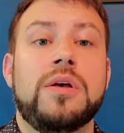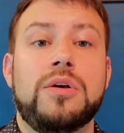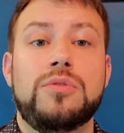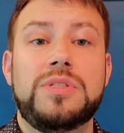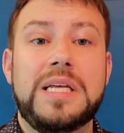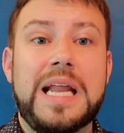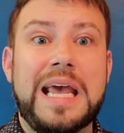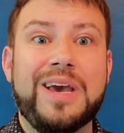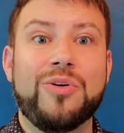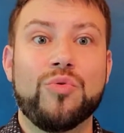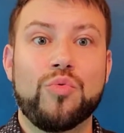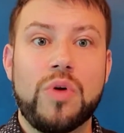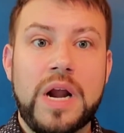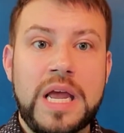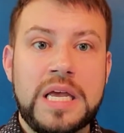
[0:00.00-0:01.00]
who did a
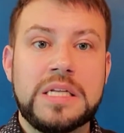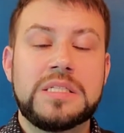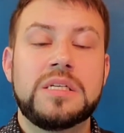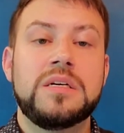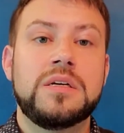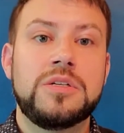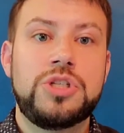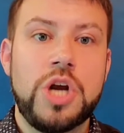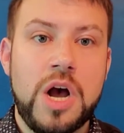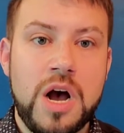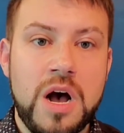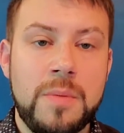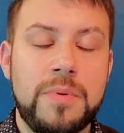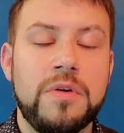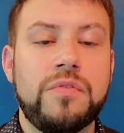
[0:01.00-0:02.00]
great
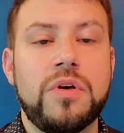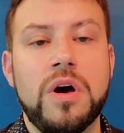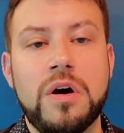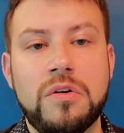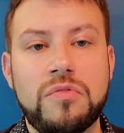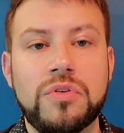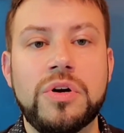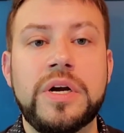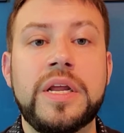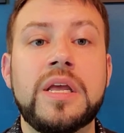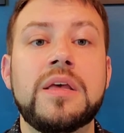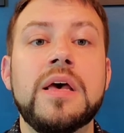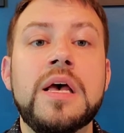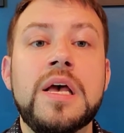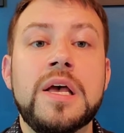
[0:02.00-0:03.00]
job of covering